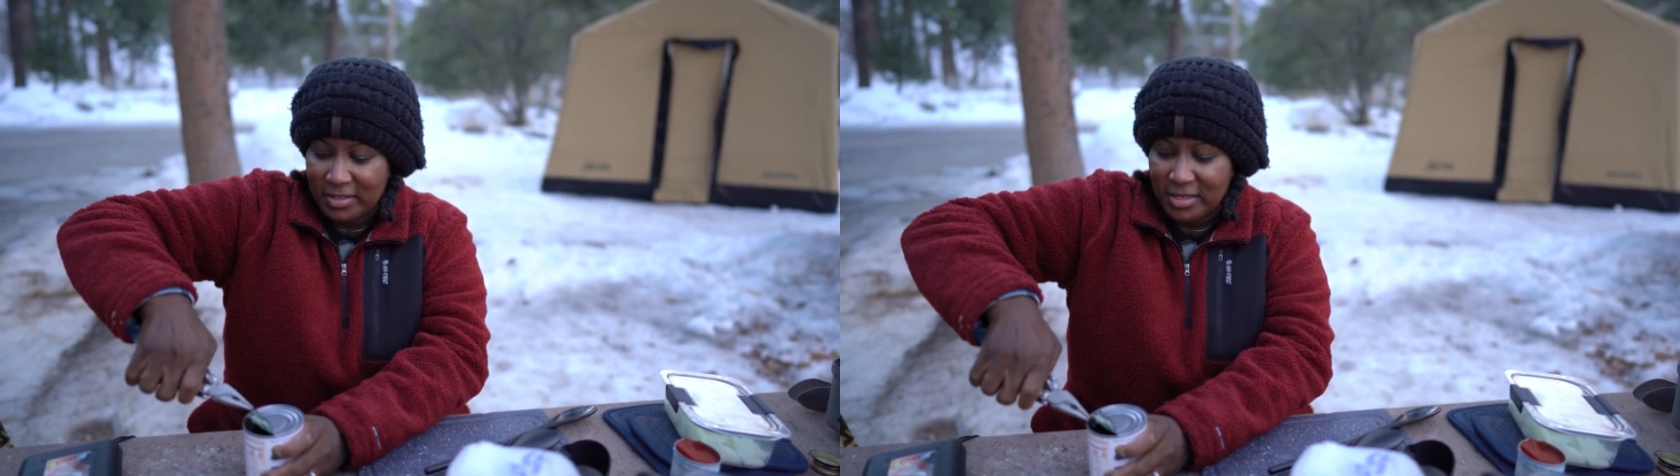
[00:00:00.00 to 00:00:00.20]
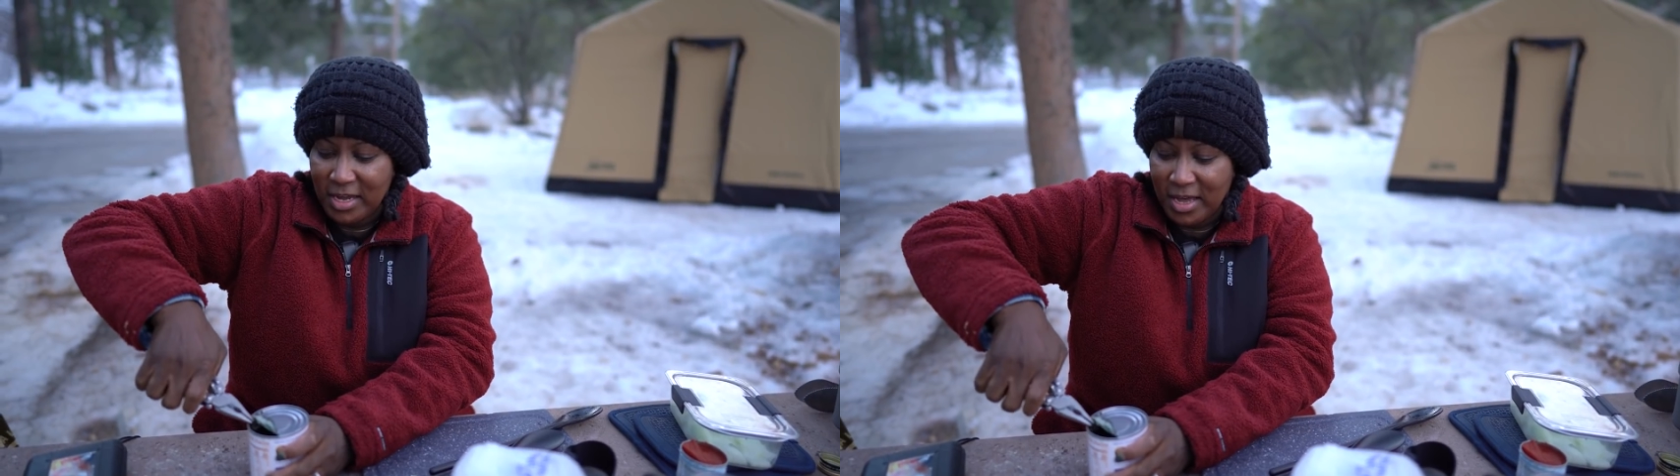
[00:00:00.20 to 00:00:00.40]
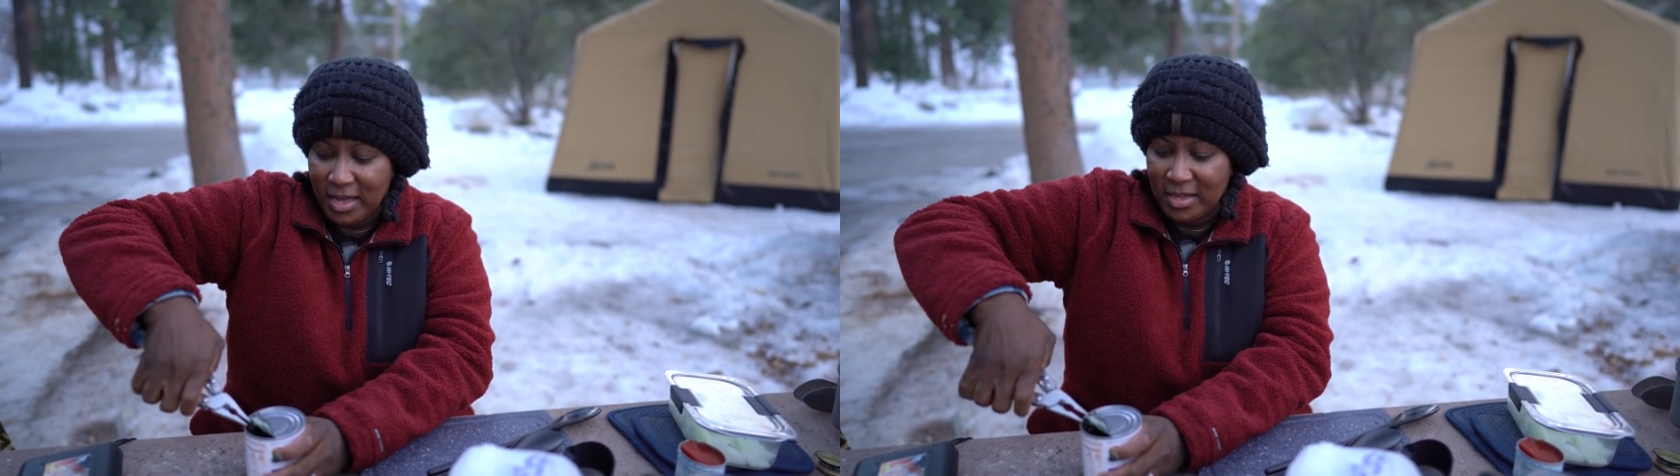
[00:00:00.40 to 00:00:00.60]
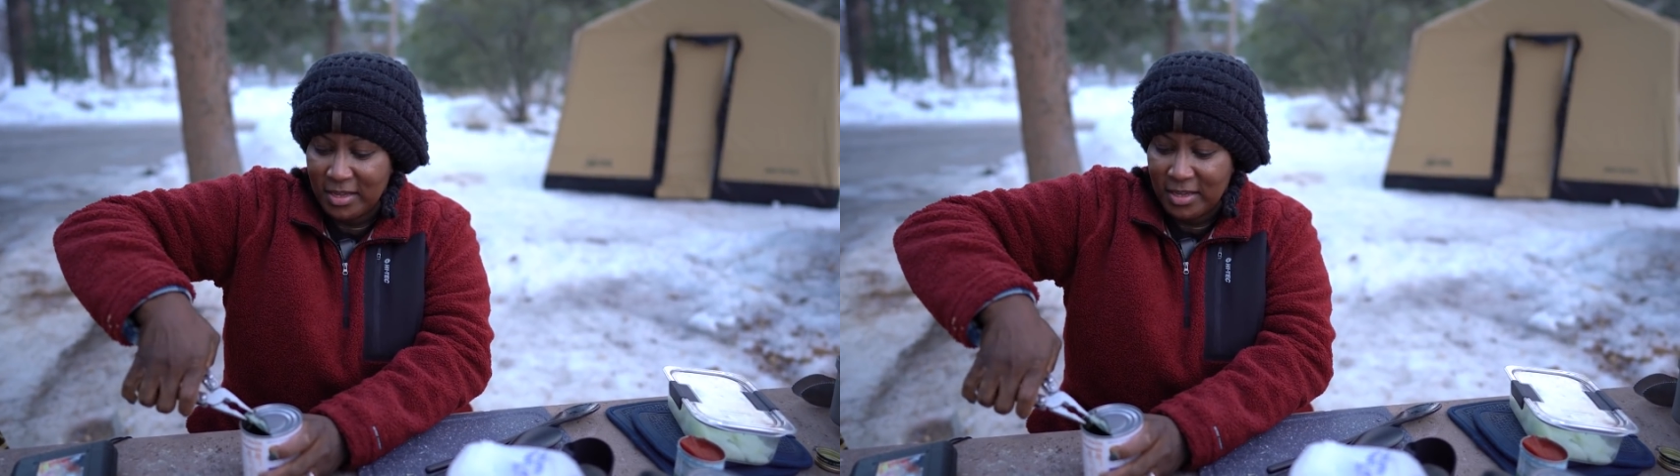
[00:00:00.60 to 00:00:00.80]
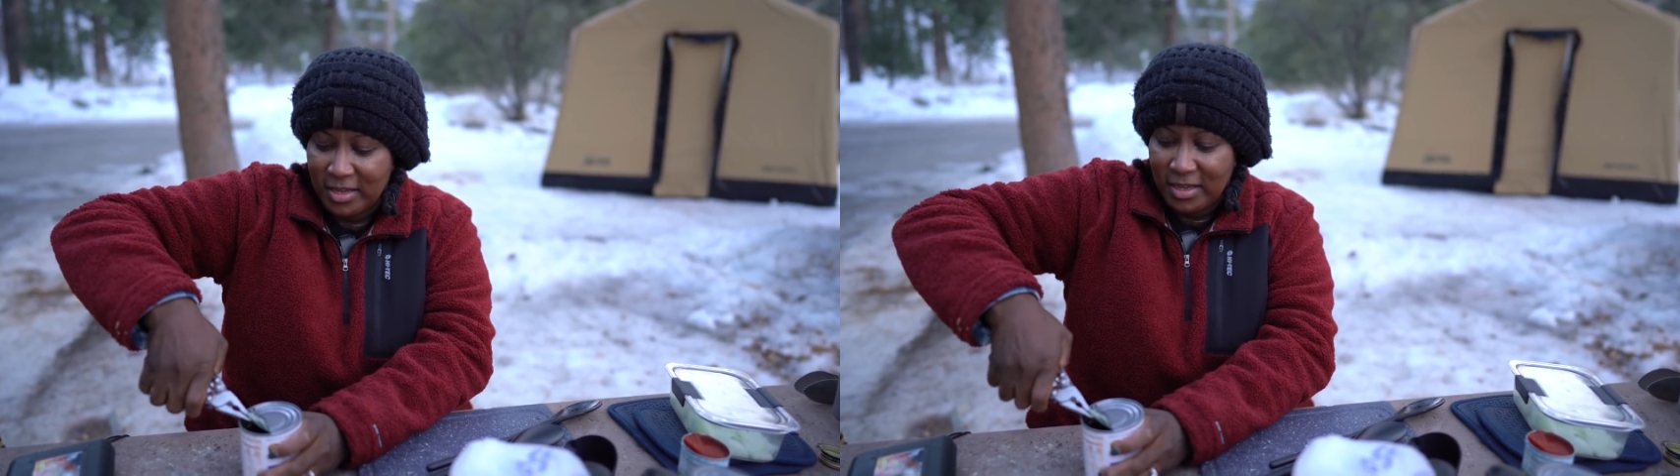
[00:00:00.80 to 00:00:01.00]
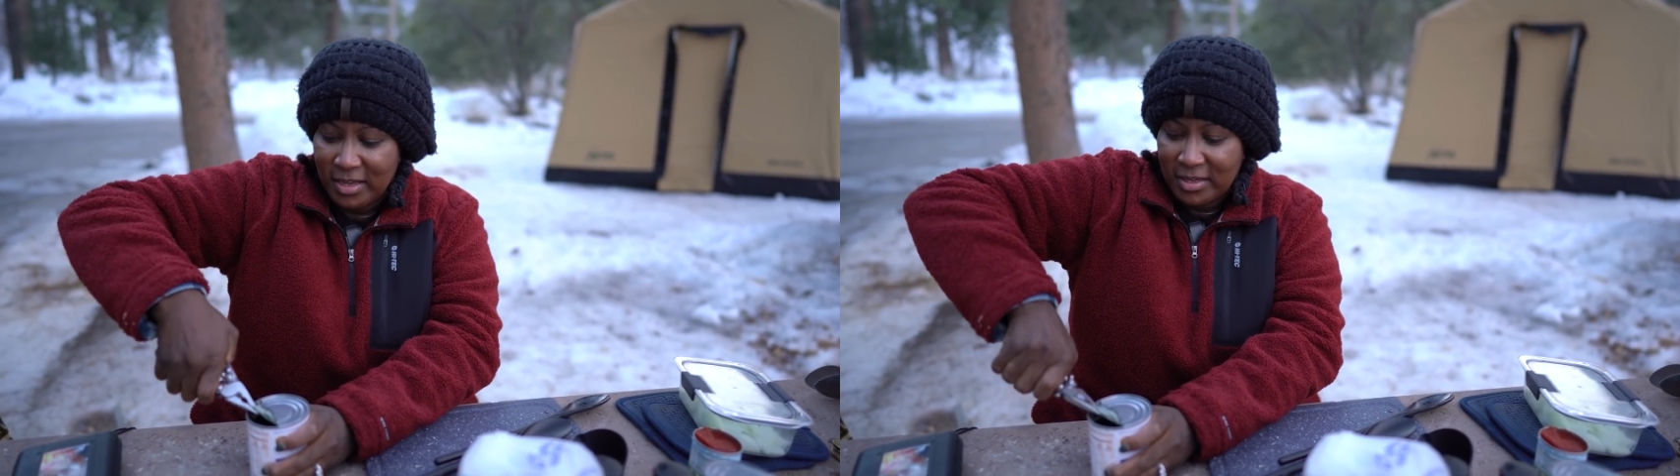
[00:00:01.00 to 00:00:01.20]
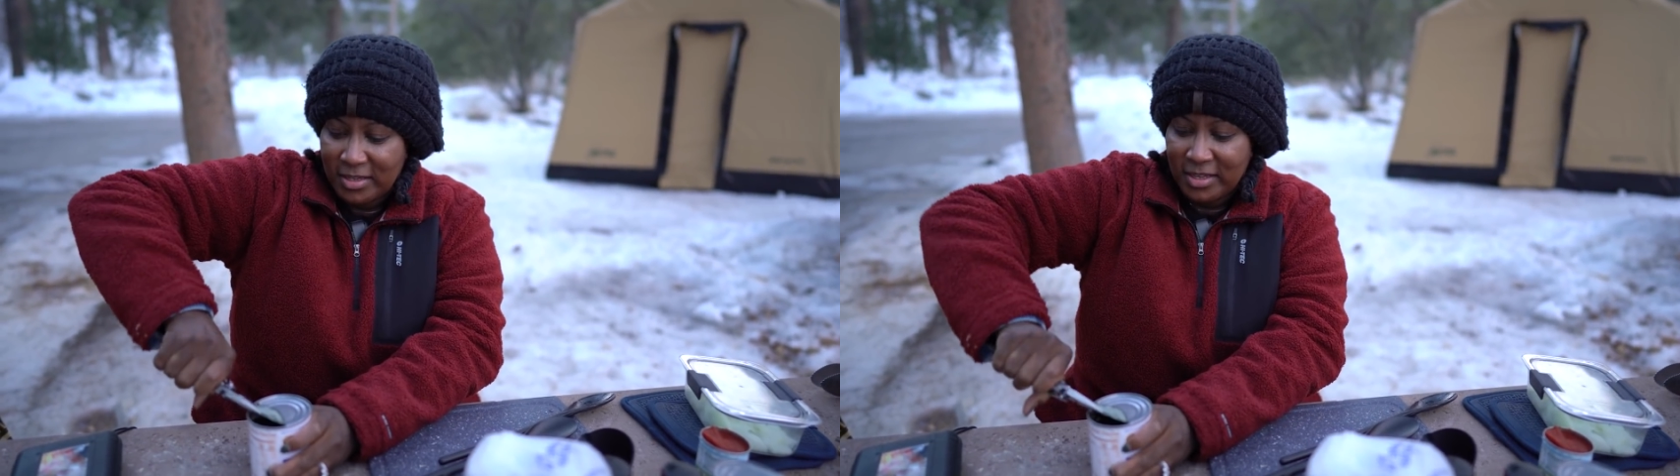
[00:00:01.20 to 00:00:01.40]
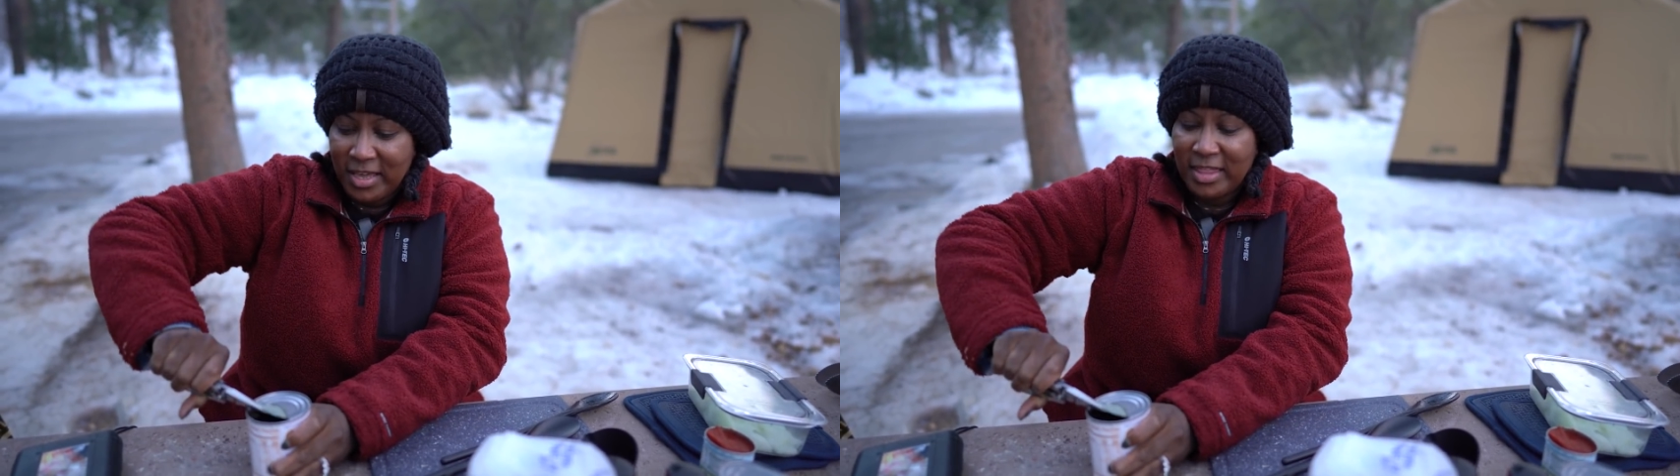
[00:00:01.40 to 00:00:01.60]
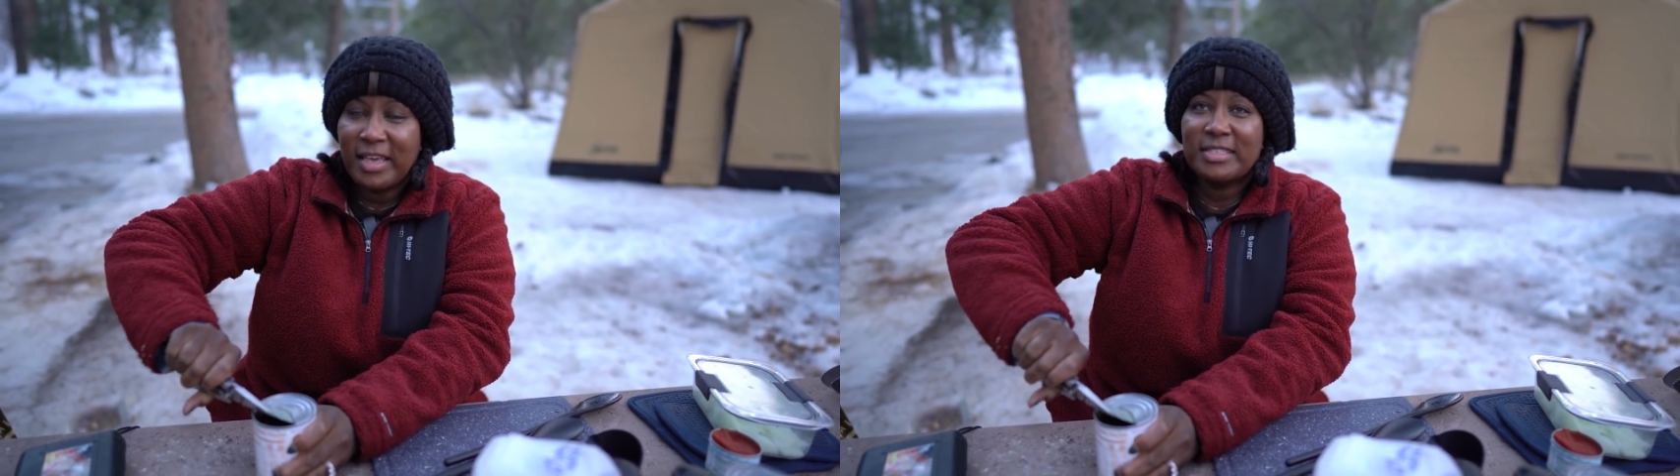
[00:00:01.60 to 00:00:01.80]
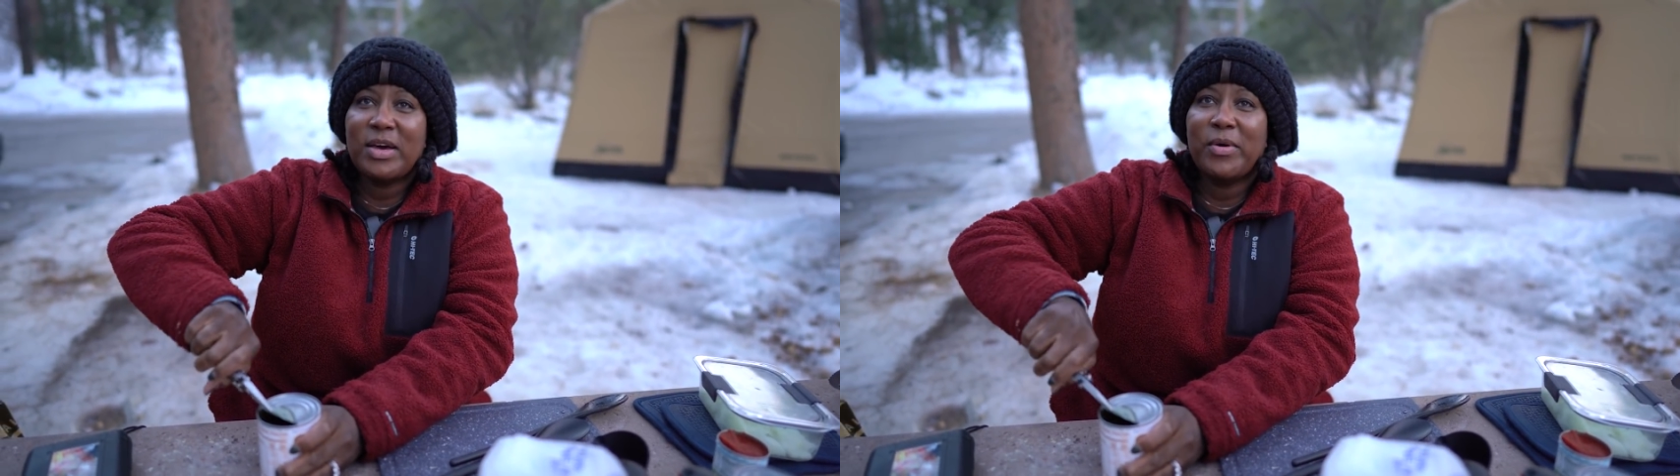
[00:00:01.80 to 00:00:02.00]
to get
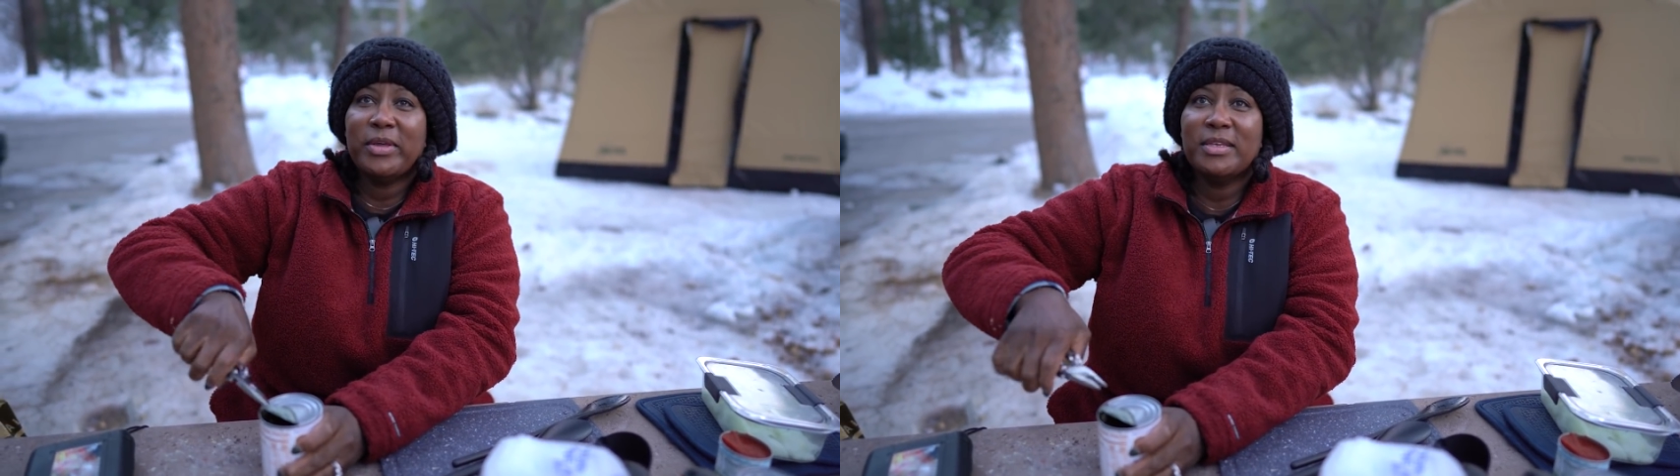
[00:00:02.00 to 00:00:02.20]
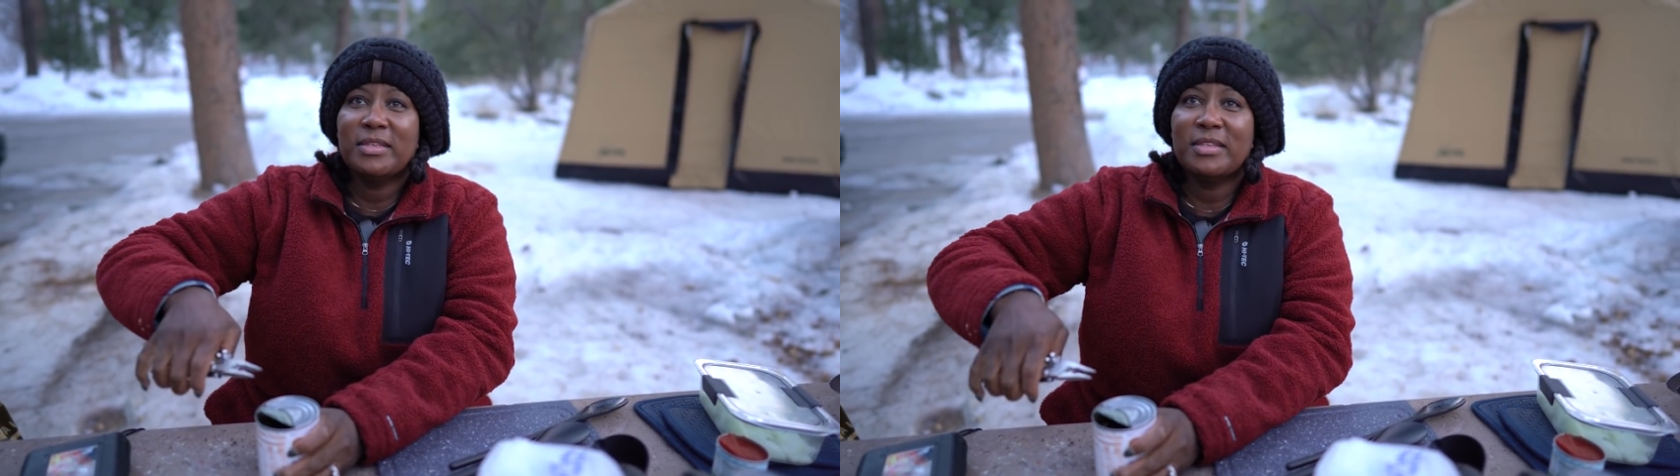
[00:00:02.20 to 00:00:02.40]
things going.